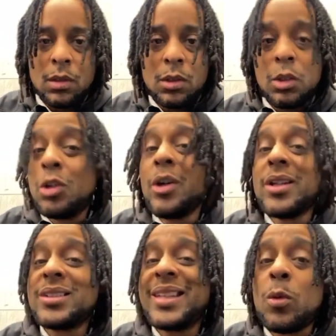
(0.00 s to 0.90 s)
Do you
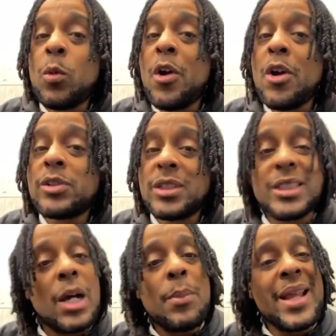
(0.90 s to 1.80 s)
understand the words that's
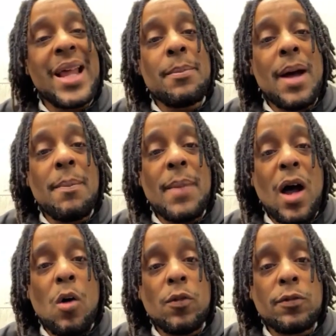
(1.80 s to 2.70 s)
coming out of my
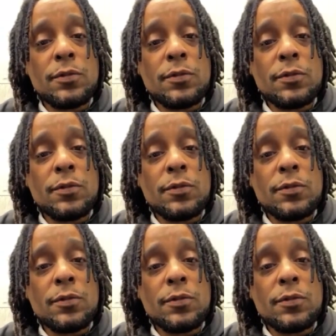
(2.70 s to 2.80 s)
mouth?